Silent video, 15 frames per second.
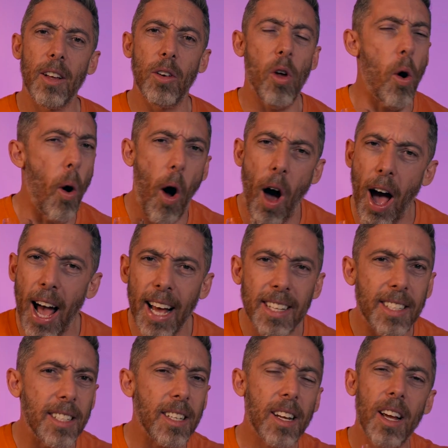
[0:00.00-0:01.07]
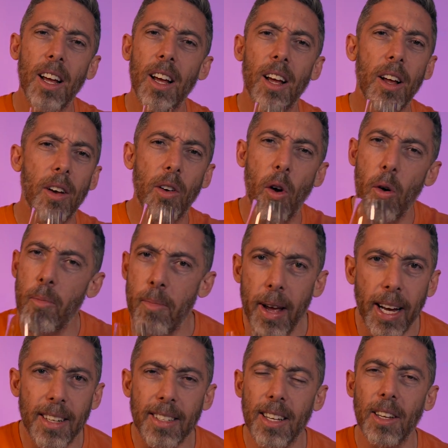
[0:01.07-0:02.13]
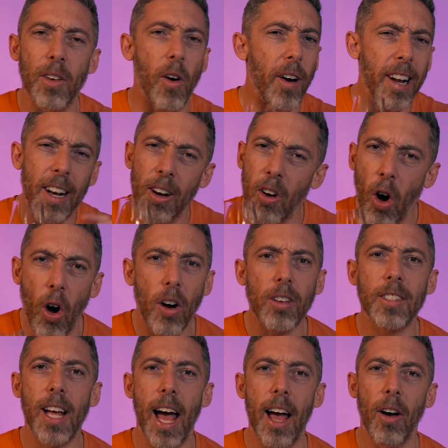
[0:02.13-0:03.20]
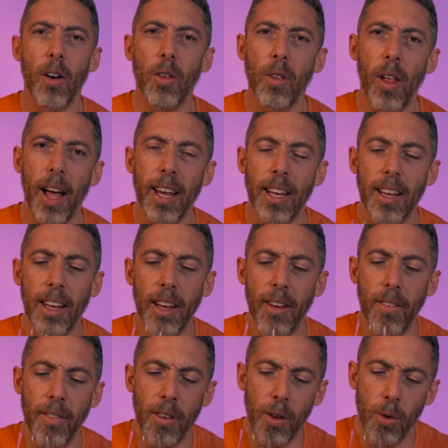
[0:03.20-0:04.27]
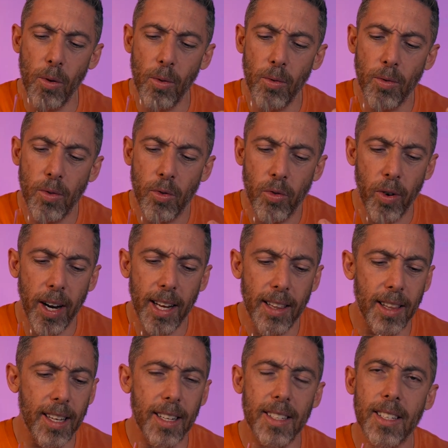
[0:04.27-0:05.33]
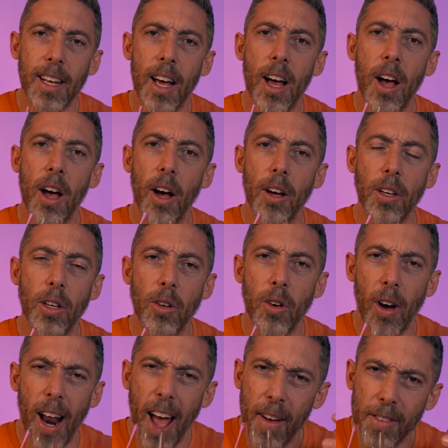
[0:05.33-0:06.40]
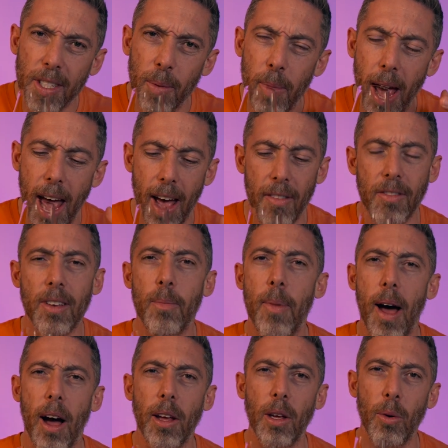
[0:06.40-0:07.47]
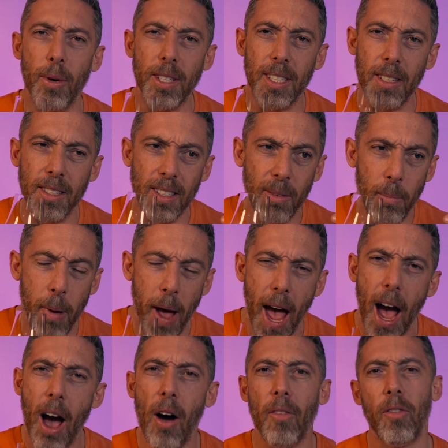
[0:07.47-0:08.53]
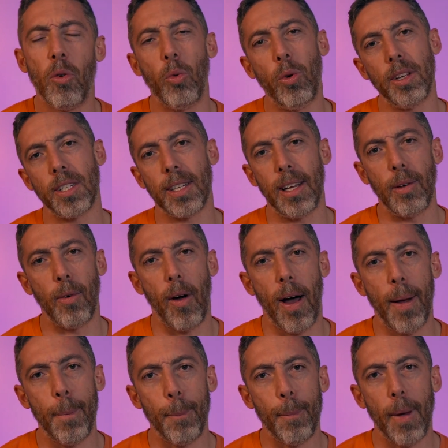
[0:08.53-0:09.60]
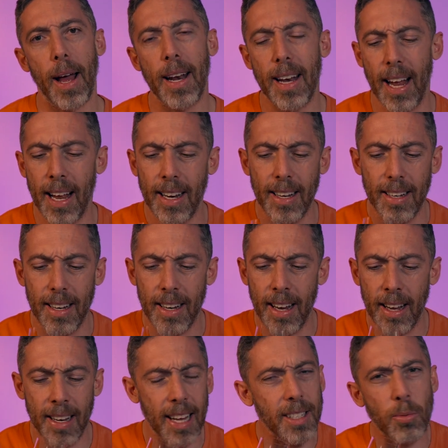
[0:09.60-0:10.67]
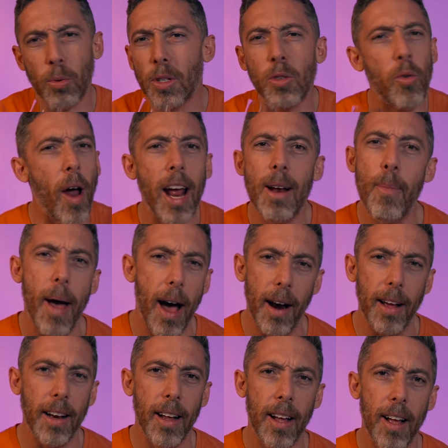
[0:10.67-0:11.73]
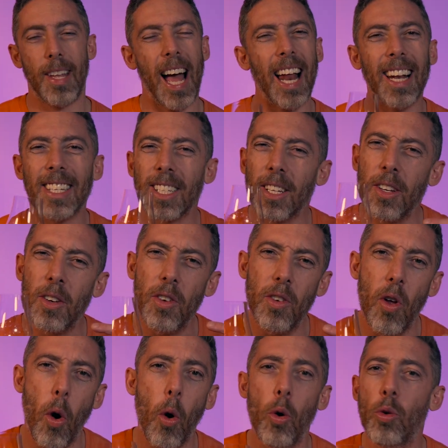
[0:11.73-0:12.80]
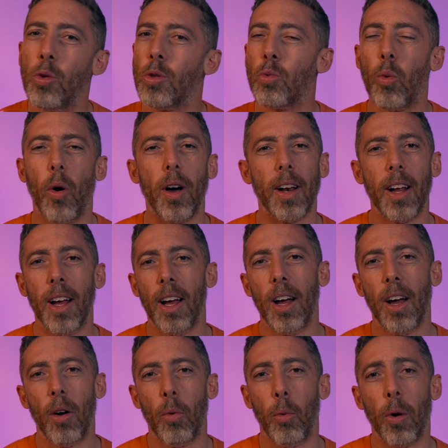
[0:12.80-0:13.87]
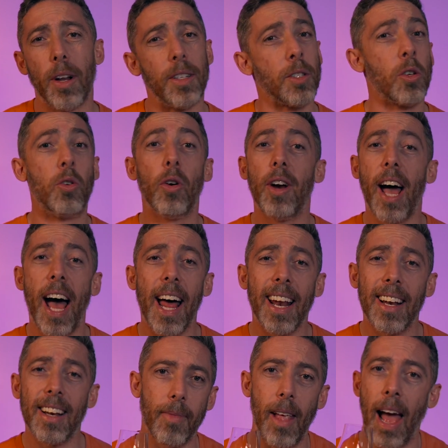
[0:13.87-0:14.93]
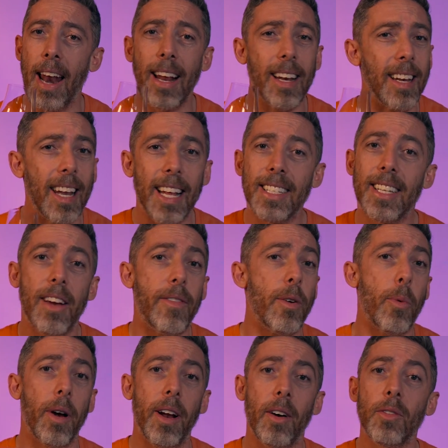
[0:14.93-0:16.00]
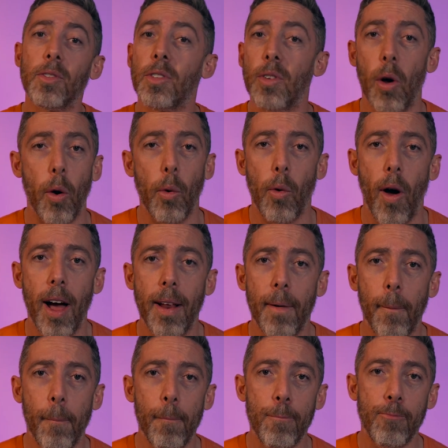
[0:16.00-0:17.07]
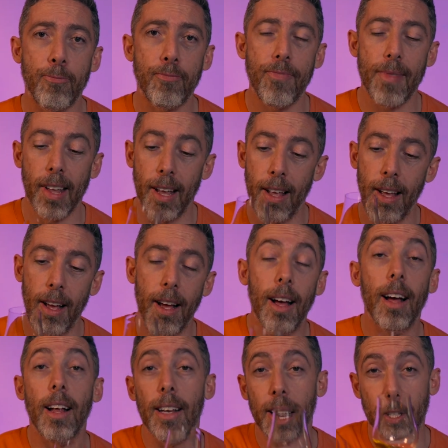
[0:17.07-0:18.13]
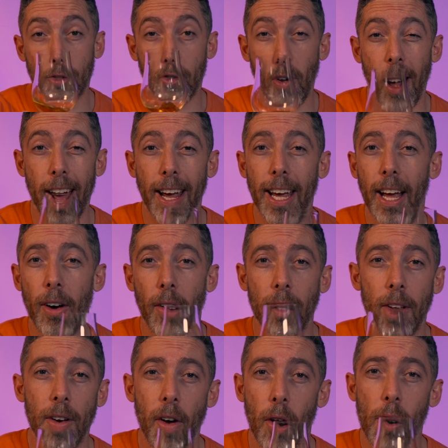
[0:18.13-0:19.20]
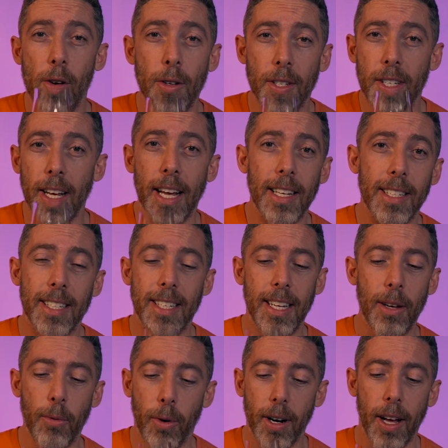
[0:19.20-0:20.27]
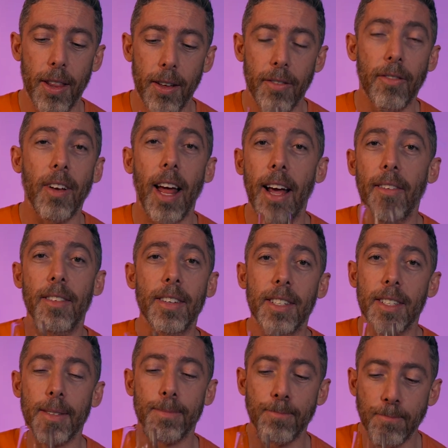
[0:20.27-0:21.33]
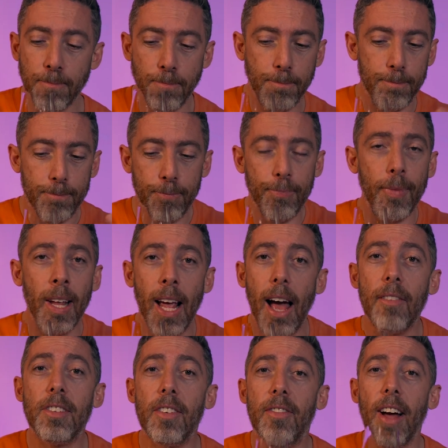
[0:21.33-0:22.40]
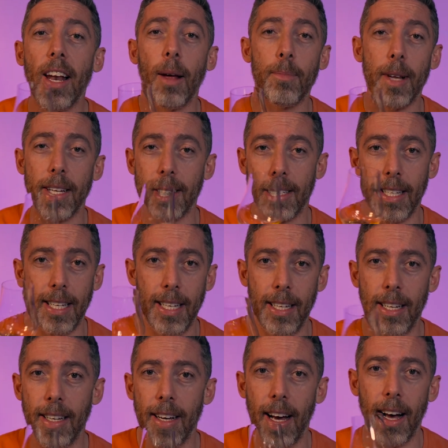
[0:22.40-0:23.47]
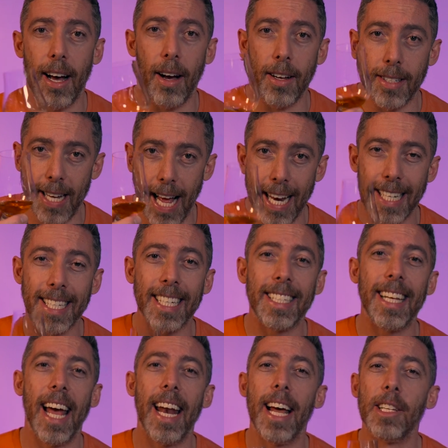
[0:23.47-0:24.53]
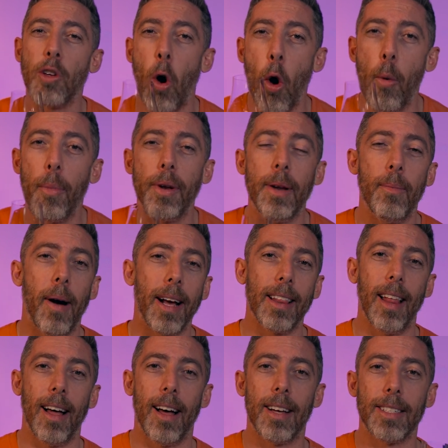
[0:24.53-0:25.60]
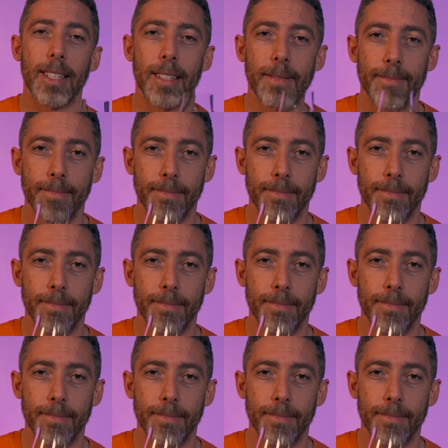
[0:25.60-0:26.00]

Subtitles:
No ice, no mixer, not in a cocktail. Like, if you drink this, you got to have some heft about you. It's a powerful whiskey, right? And that's what's great about it. Talisker knows what it's good at, and it lets everyone else know, right? Let's try again on the nose and see what other flavors have developed as the Talisker 10 has opened in my glass.